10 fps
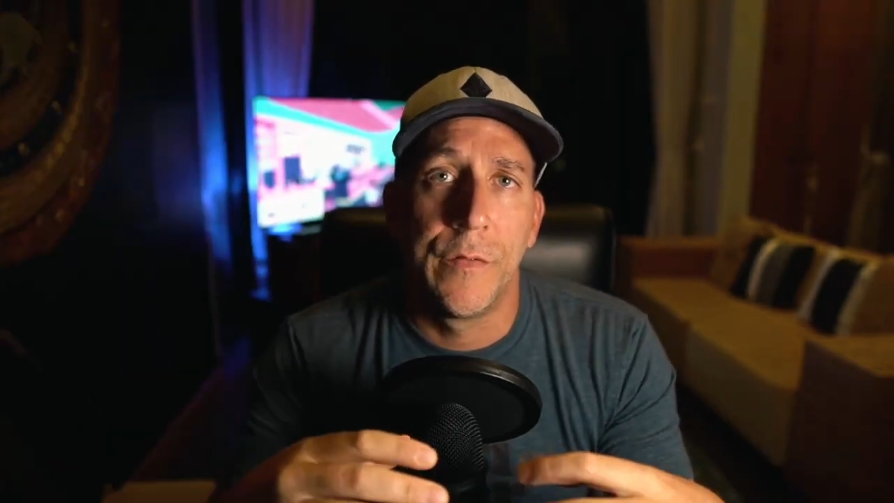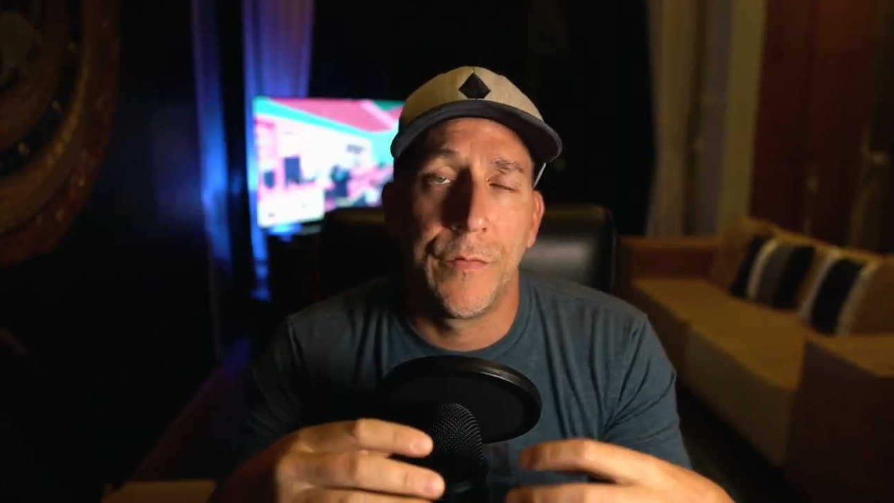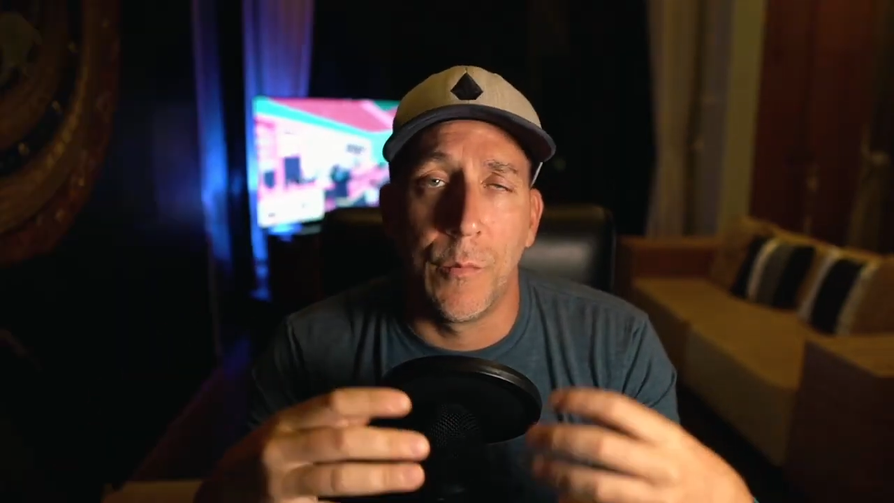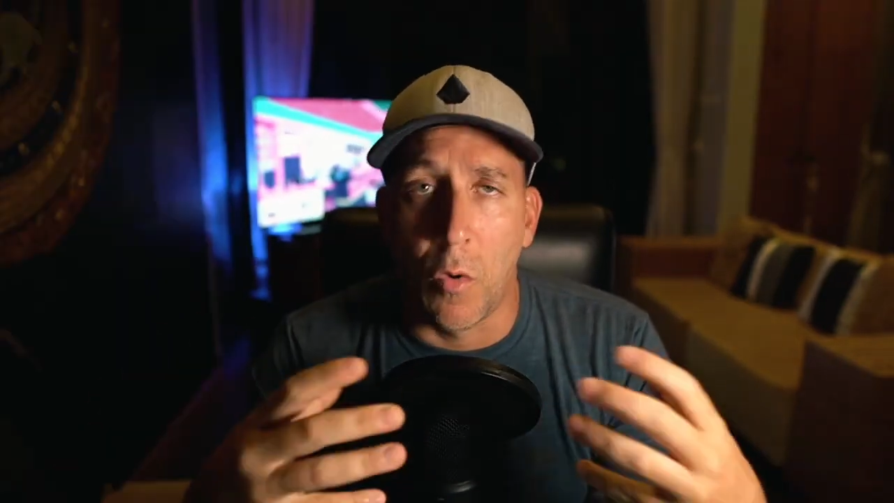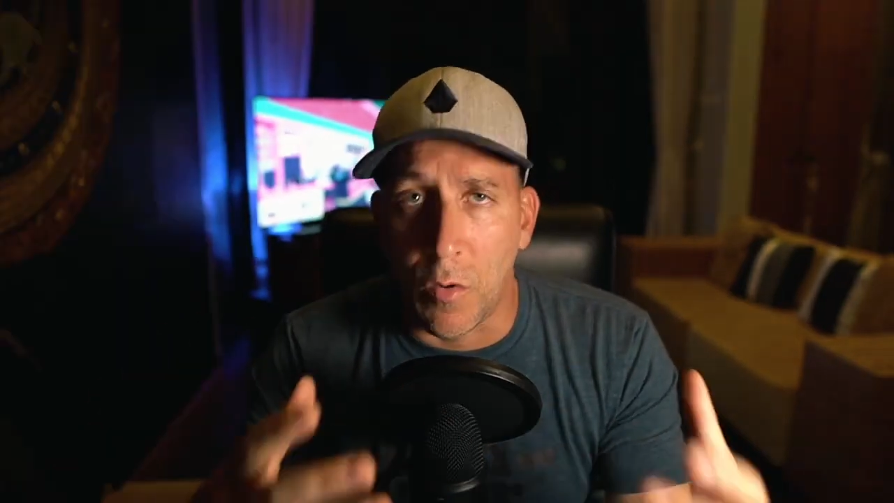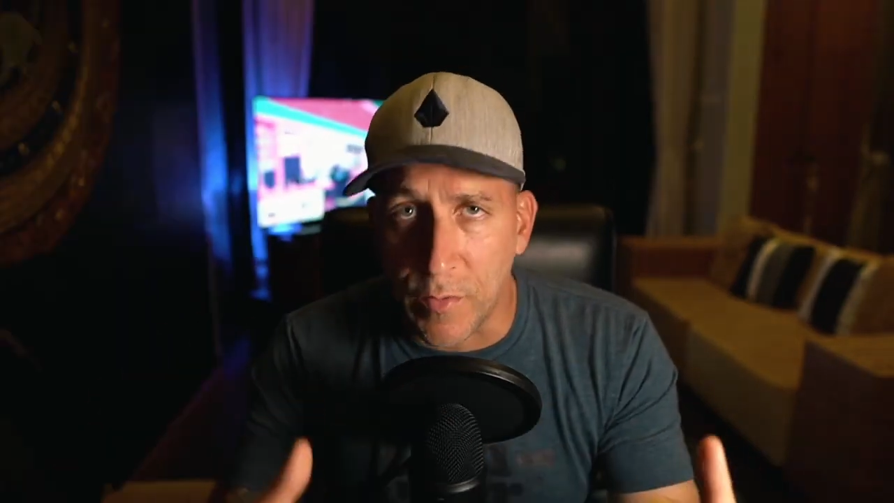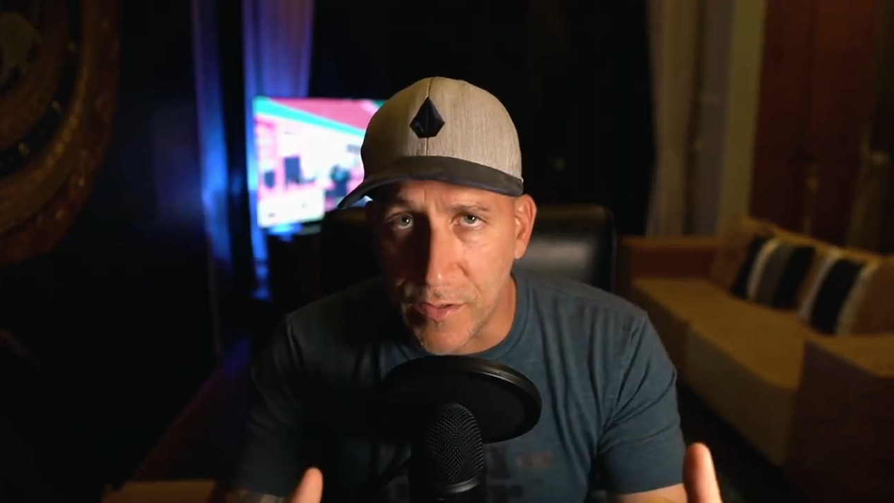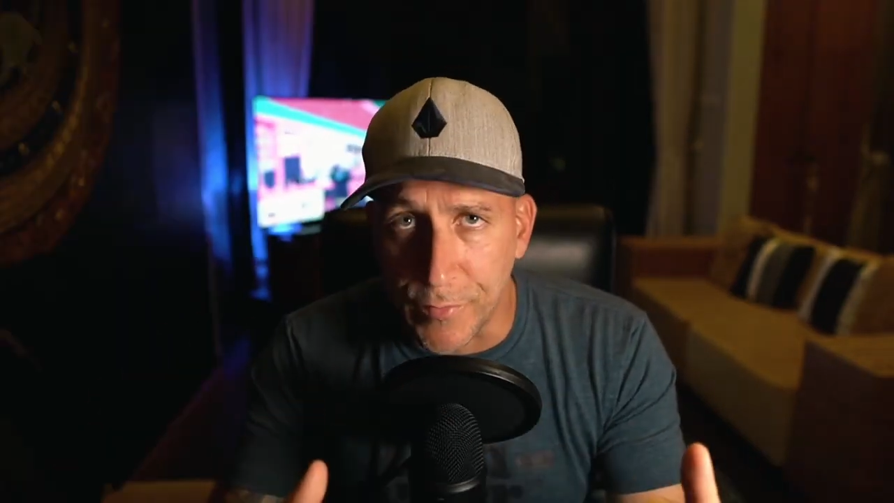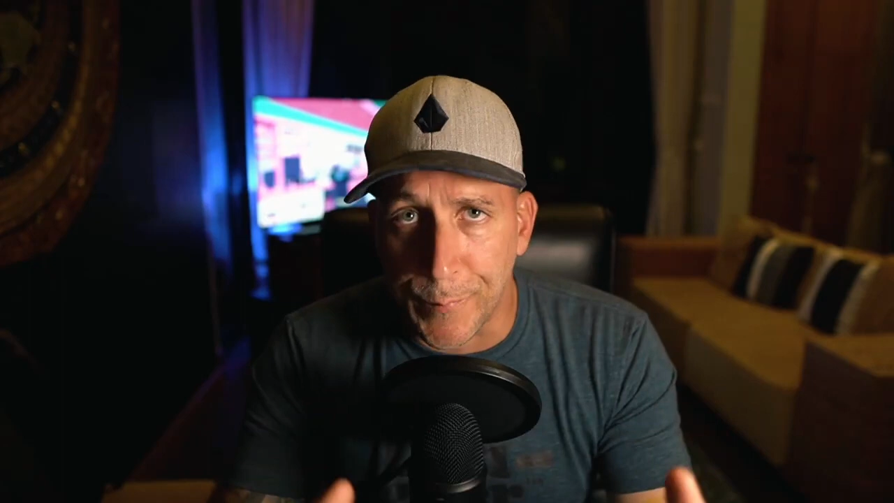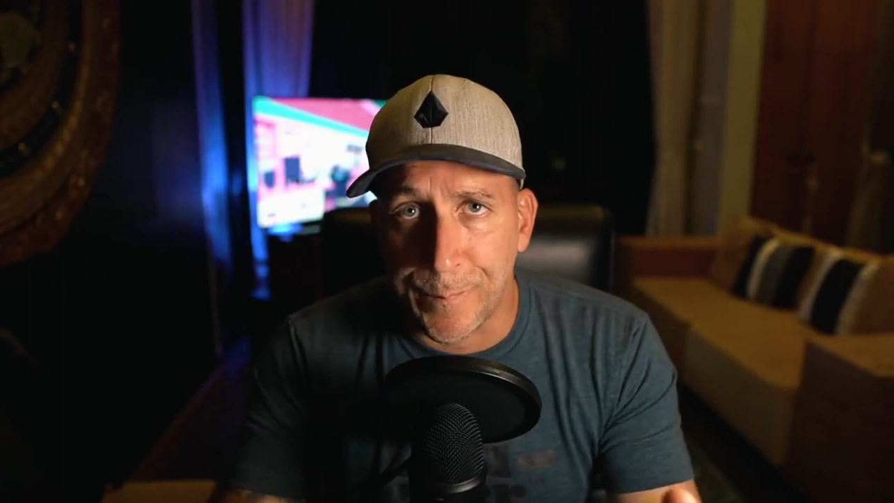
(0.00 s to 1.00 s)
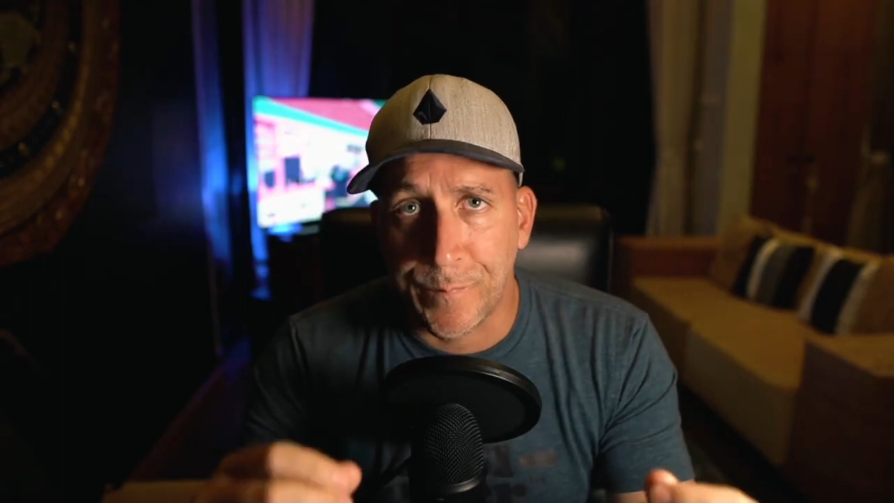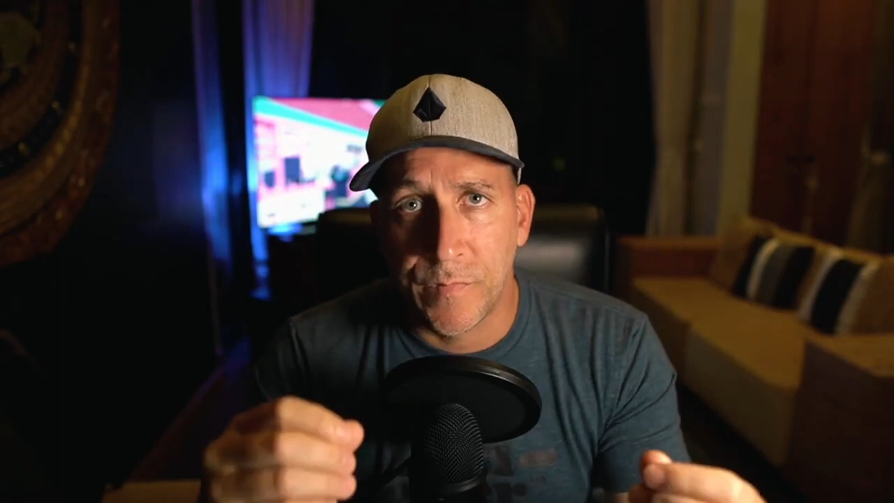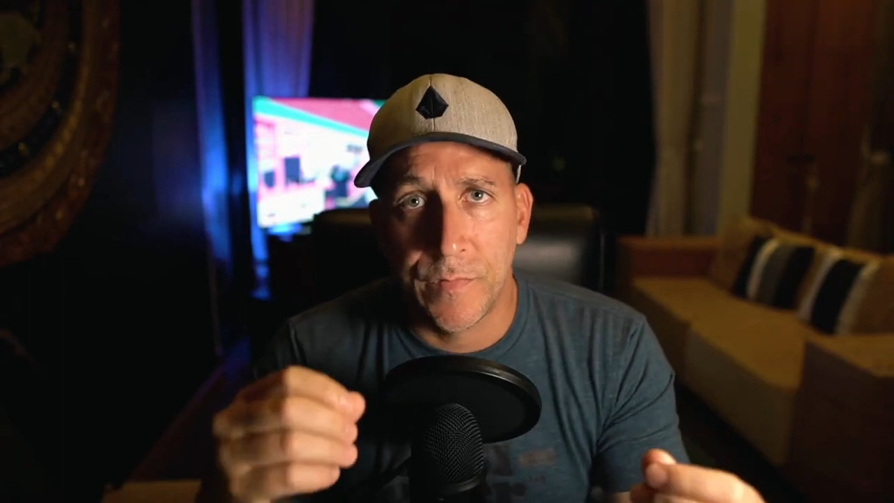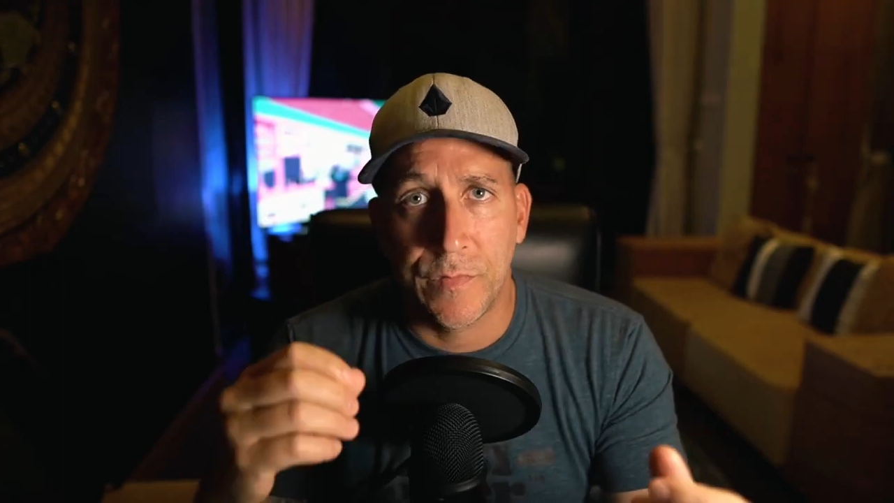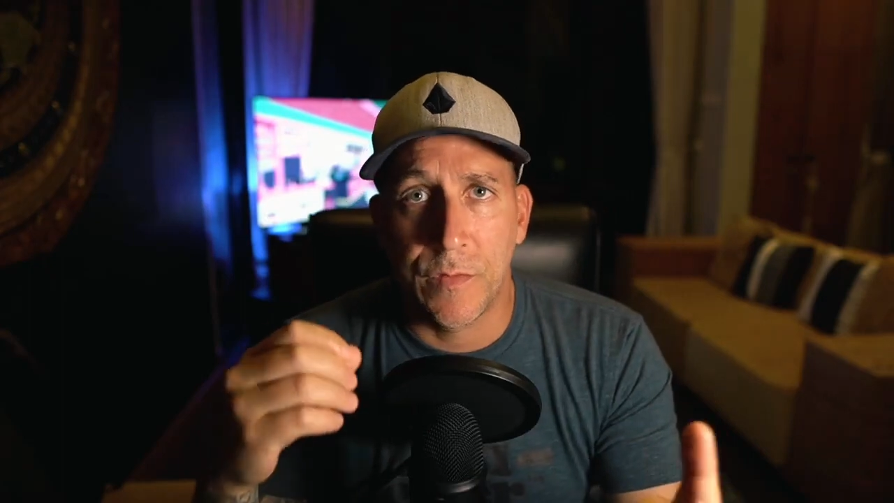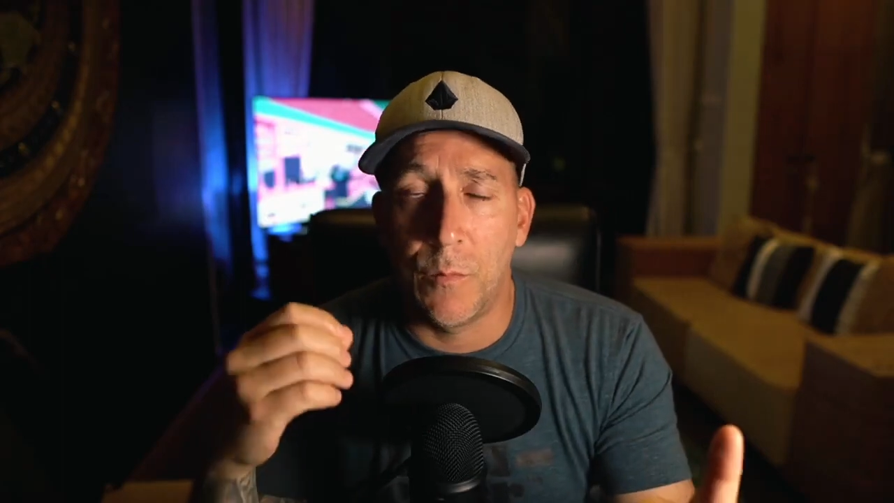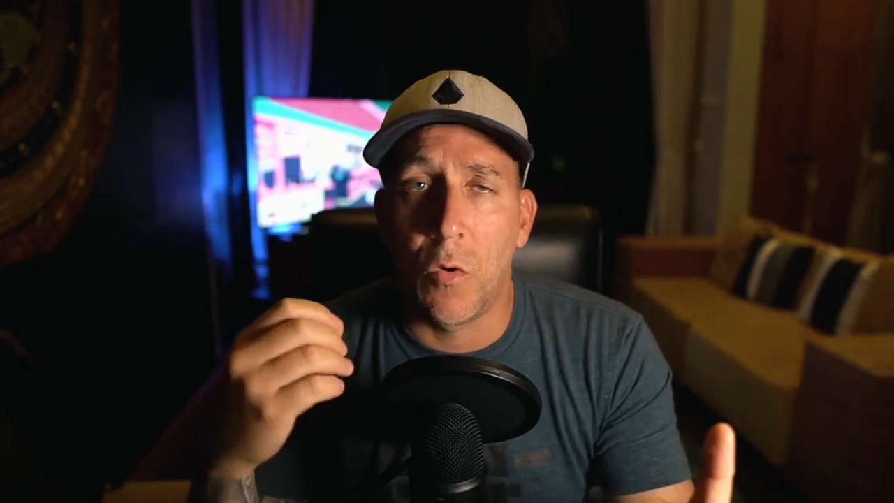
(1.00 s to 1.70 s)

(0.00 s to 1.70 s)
the more we do, the